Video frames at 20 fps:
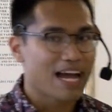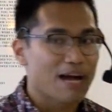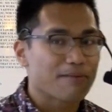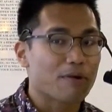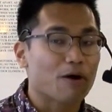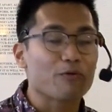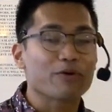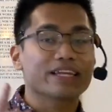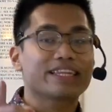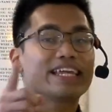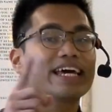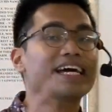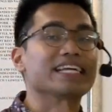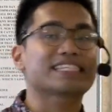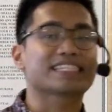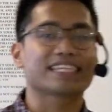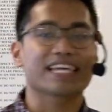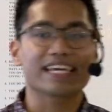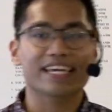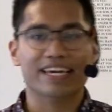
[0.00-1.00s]
but we did
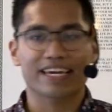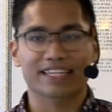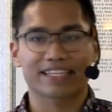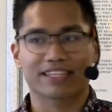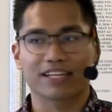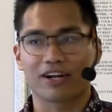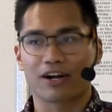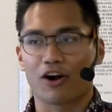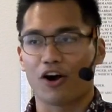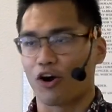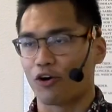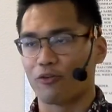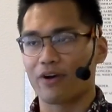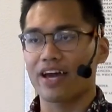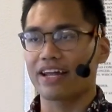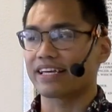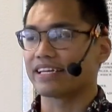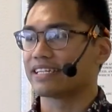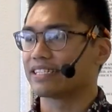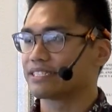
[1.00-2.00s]
sing it
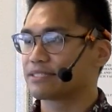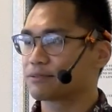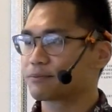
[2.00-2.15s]
already.